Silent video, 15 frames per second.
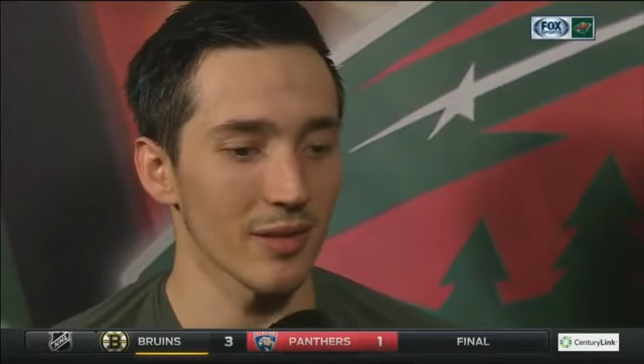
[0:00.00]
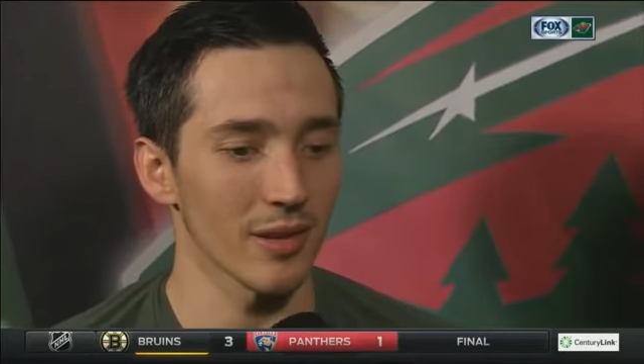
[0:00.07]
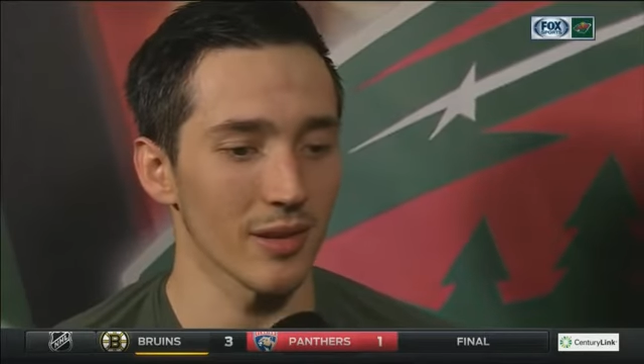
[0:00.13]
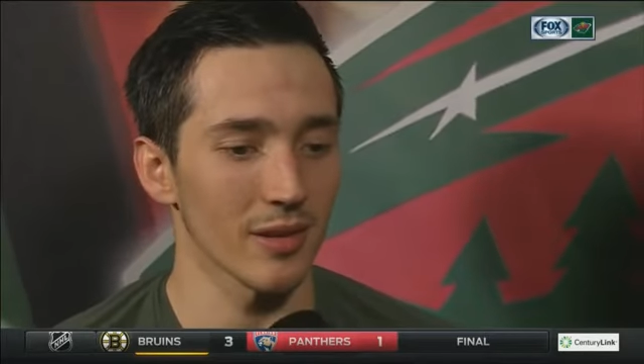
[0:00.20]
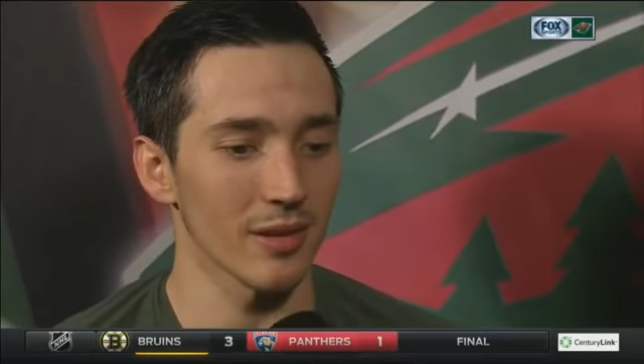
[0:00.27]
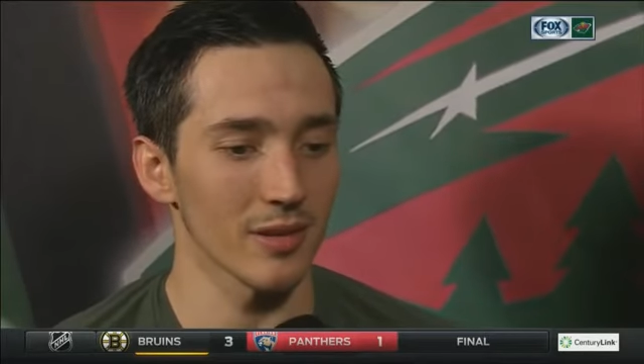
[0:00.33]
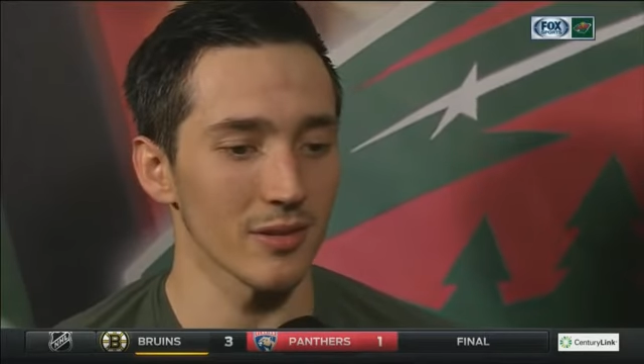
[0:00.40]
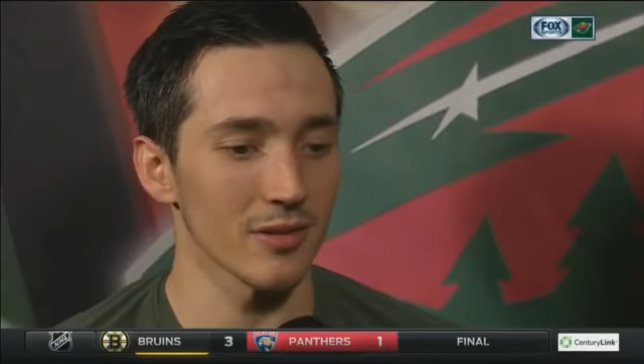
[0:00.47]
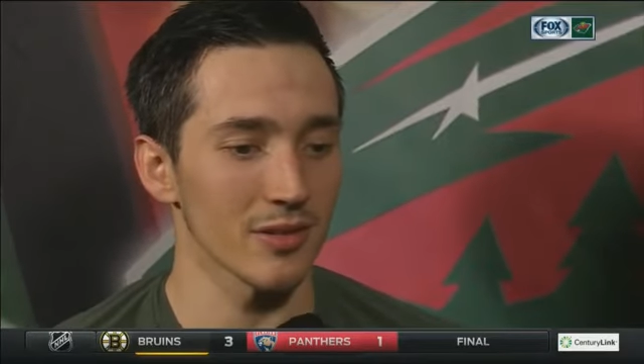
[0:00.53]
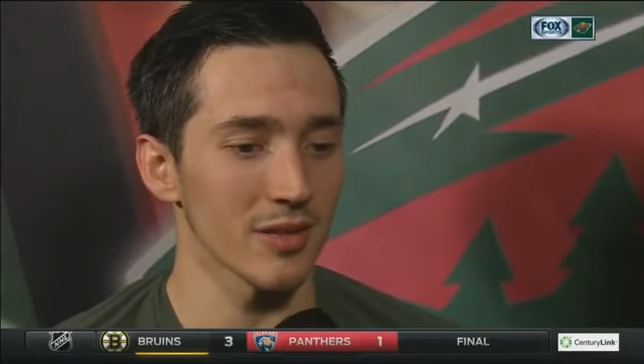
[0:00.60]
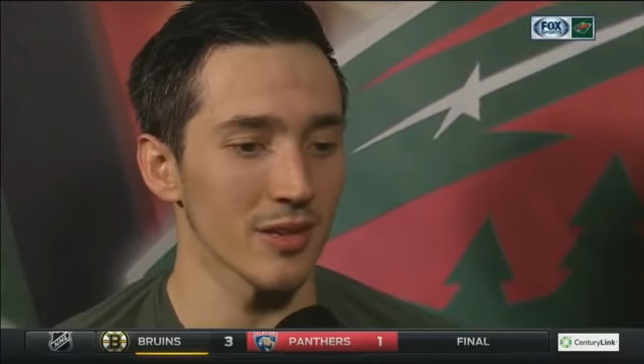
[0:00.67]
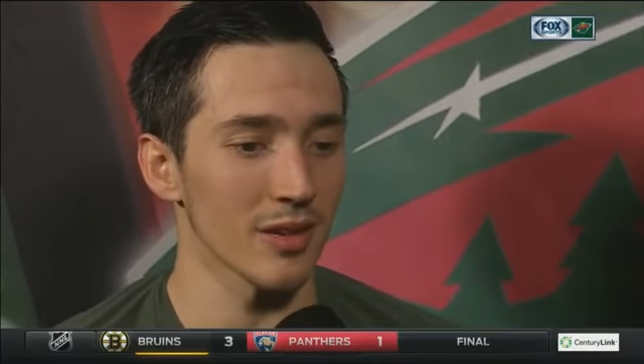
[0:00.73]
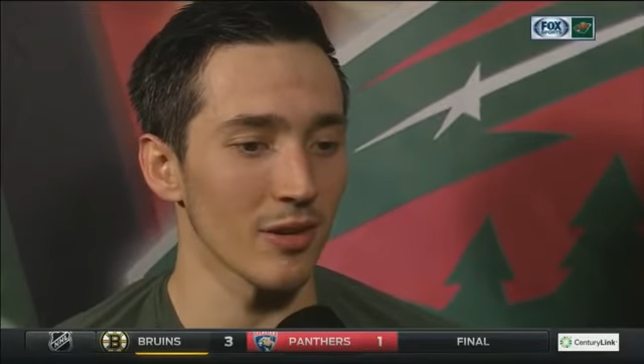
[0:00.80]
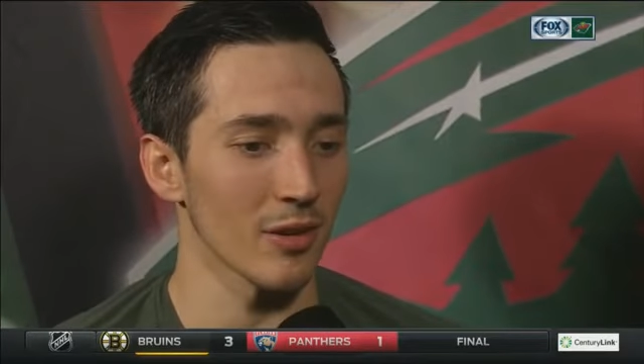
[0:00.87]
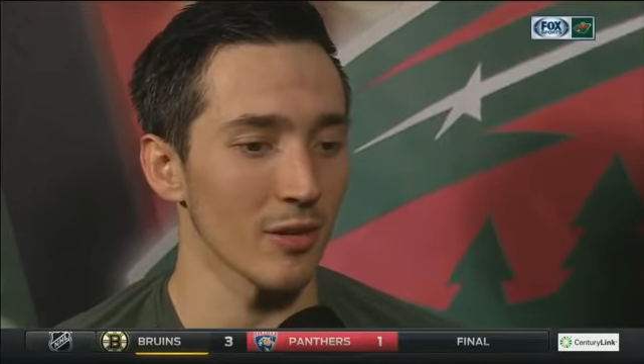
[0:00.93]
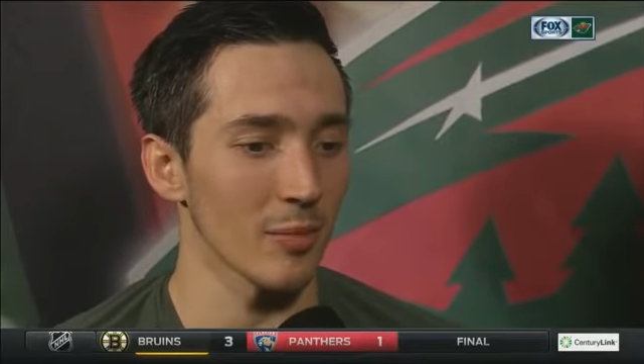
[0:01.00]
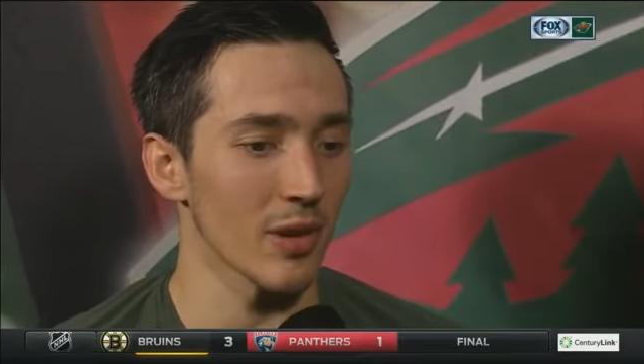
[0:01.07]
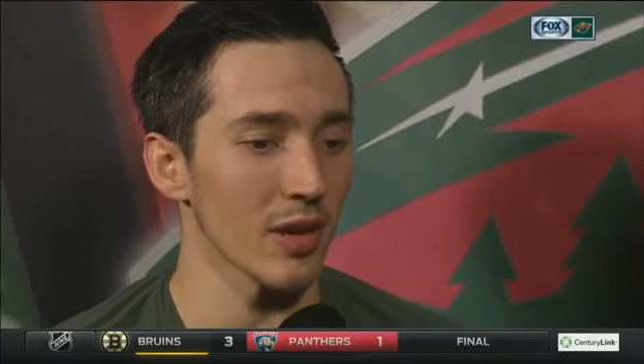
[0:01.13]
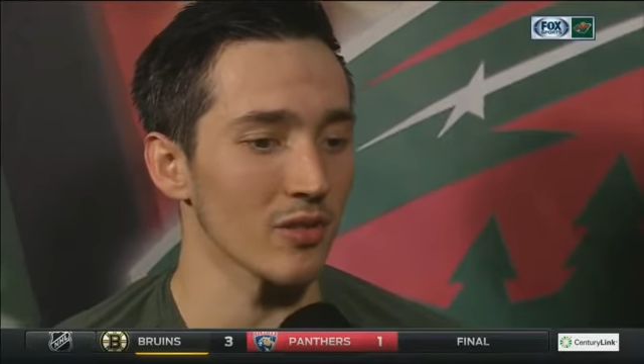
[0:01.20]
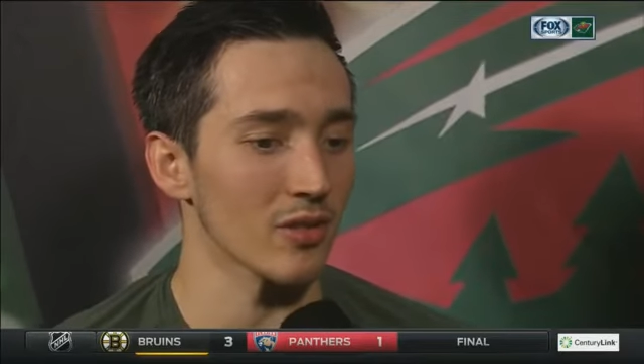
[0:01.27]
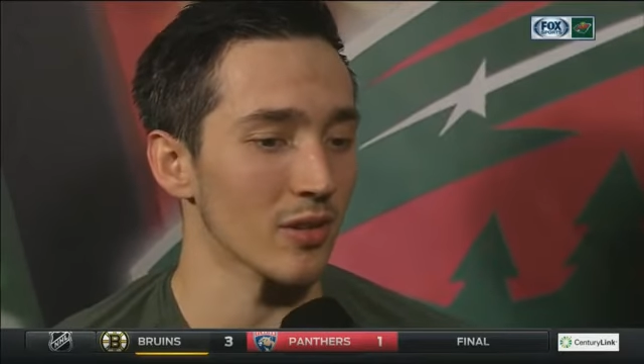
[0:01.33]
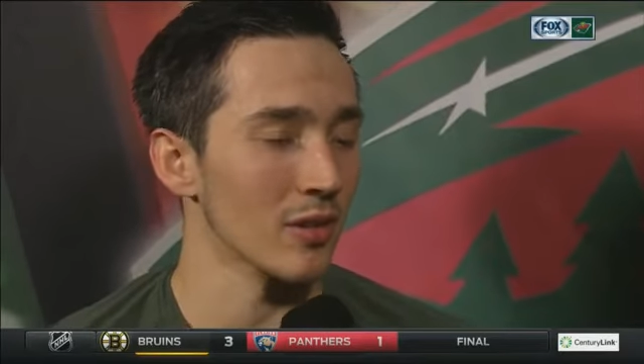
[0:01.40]
I think you see it on the
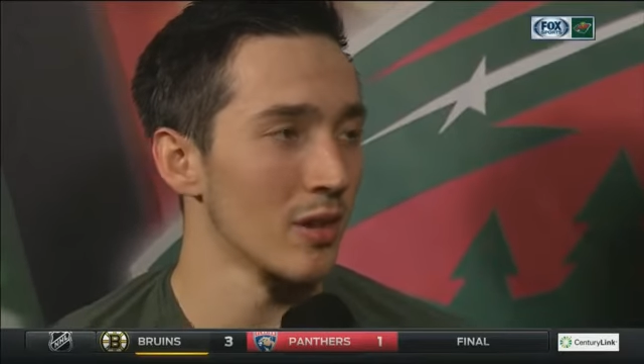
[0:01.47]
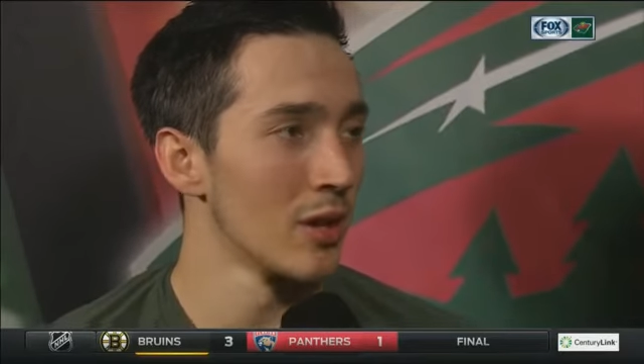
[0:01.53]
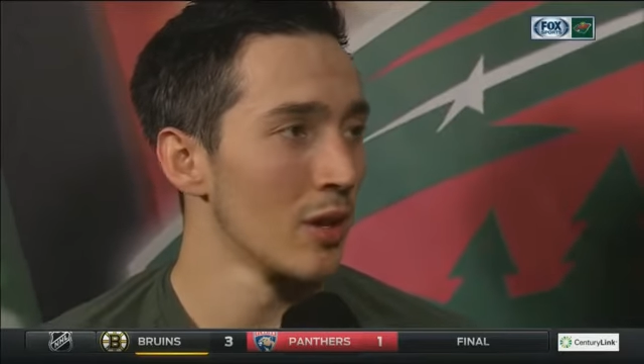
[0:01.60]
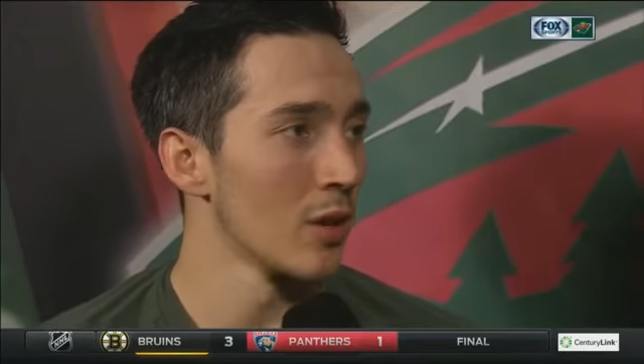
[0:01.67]
bench, and